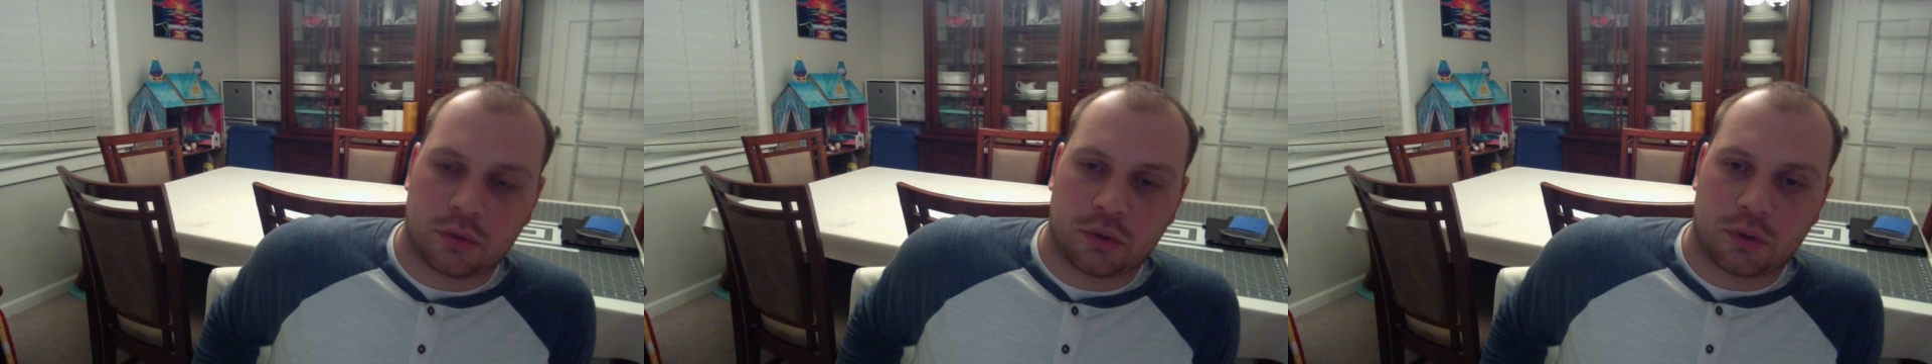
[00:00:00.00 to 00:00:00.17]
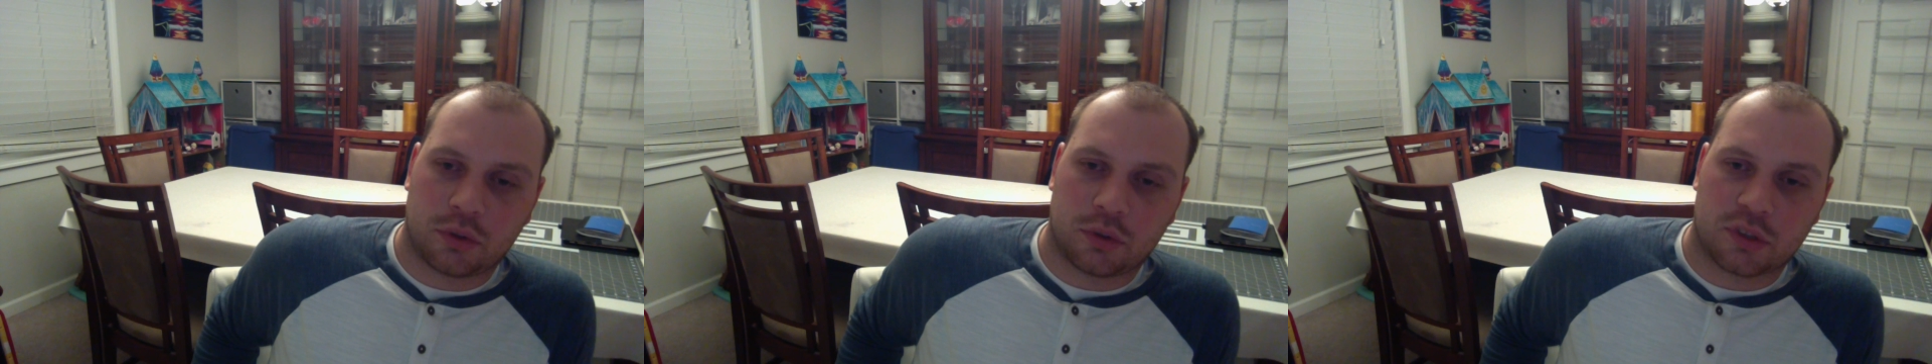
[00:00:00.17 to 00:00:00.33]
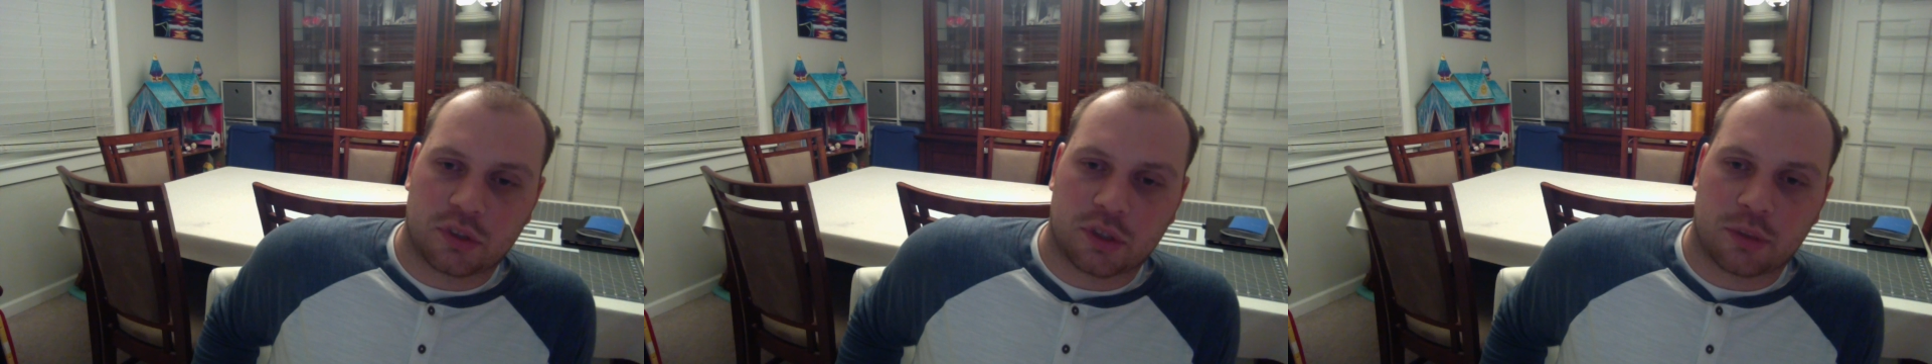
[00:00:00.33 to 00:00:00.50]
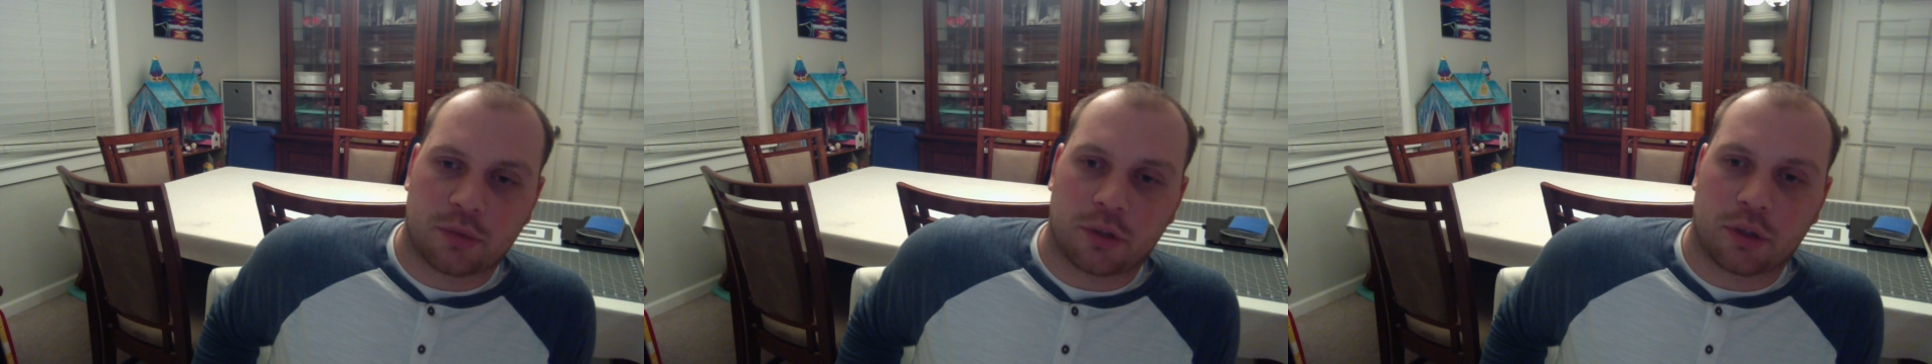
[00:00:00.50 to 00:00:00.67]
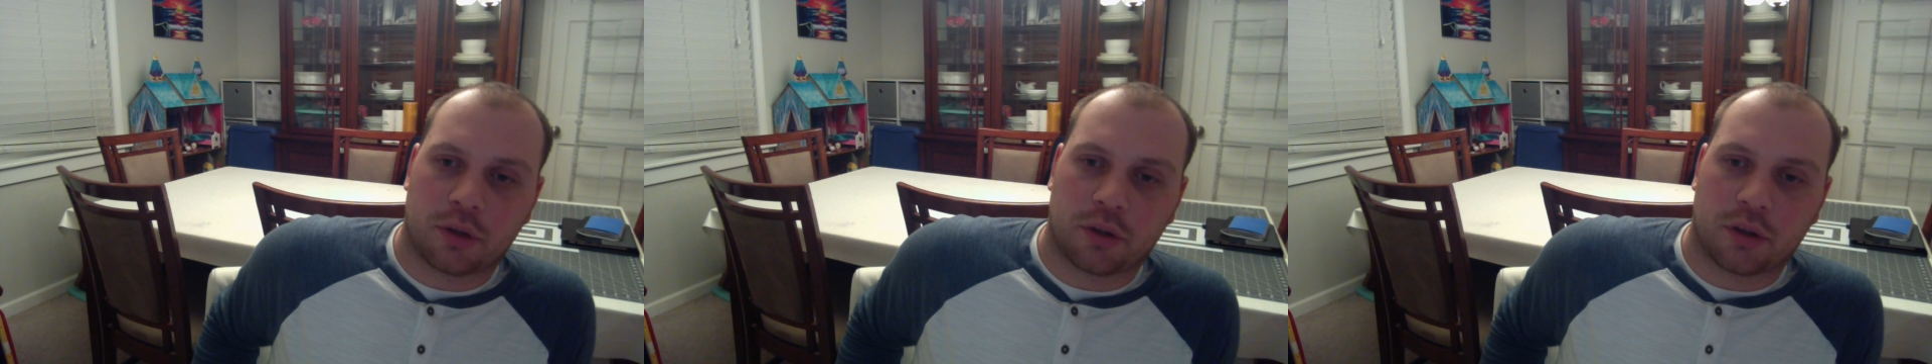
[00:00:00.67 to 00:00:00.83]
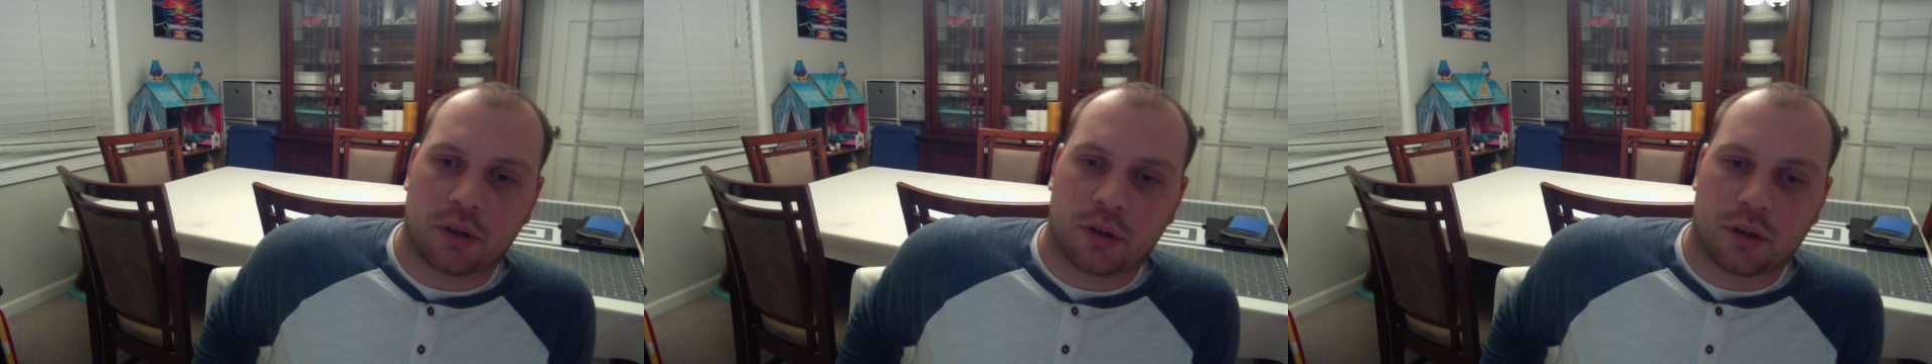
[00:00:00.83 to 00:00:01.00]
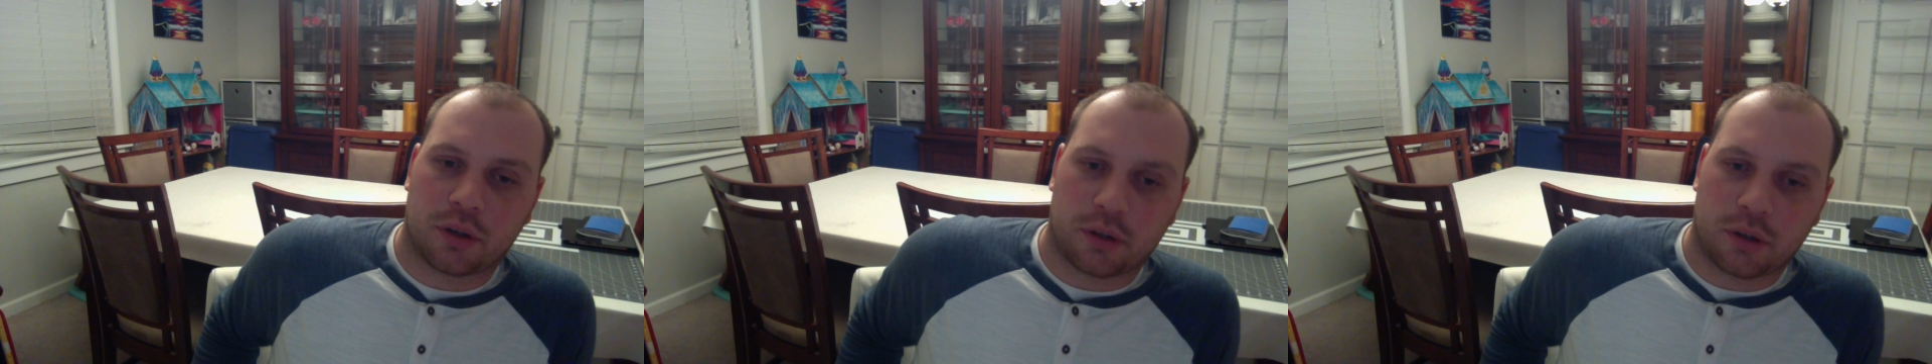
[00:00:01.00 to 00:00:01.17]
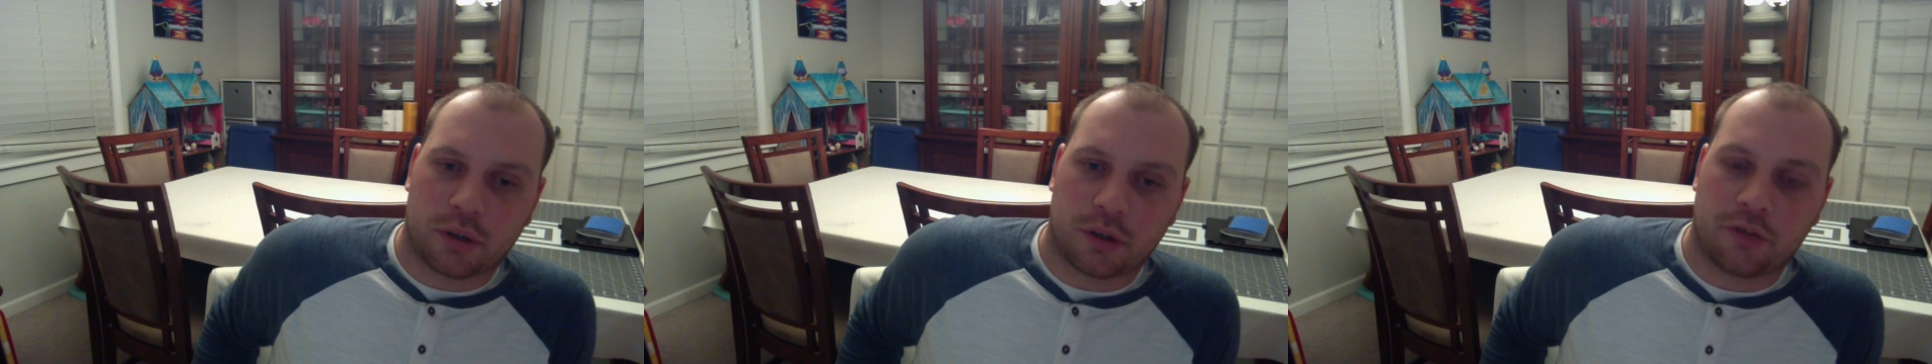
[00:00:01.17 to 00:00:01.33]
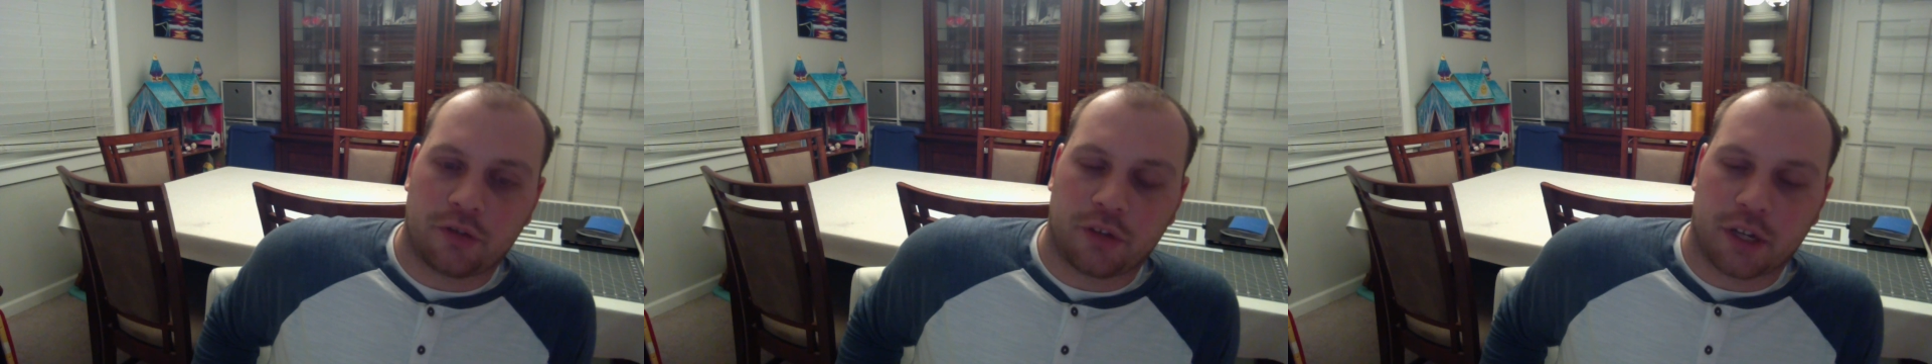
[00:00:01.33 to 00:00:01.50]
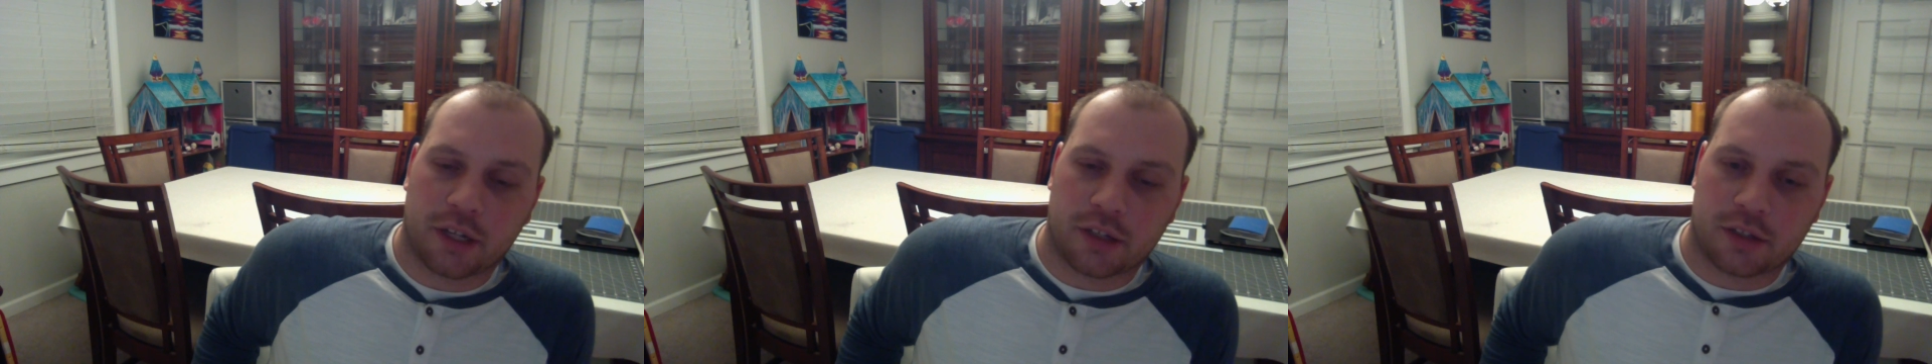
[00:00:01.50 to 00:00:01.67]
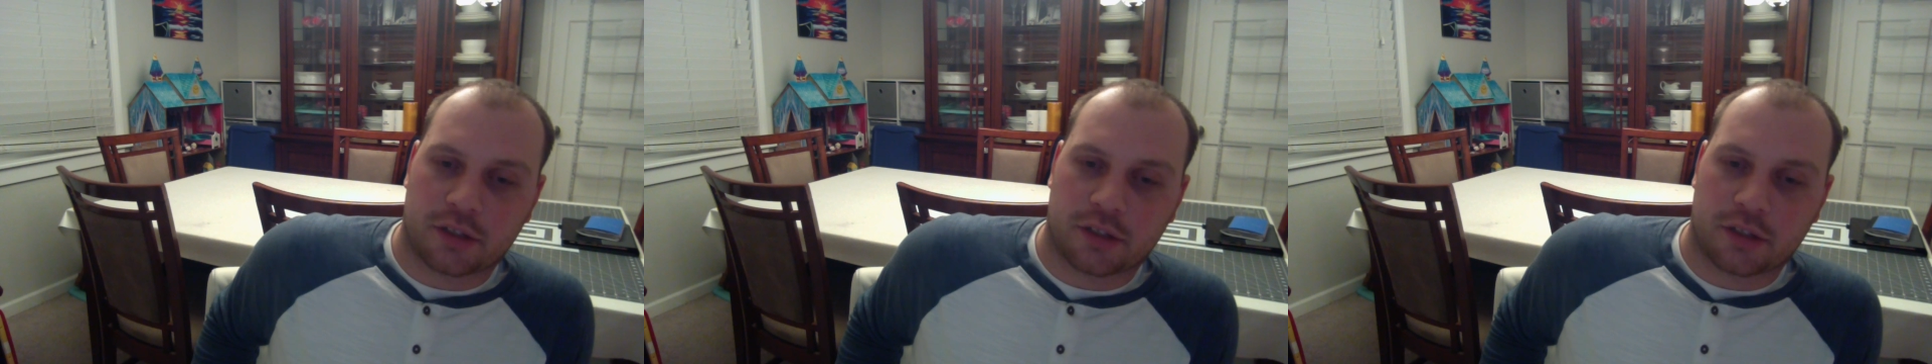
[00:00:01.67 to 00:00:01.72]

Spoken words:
some of the advanced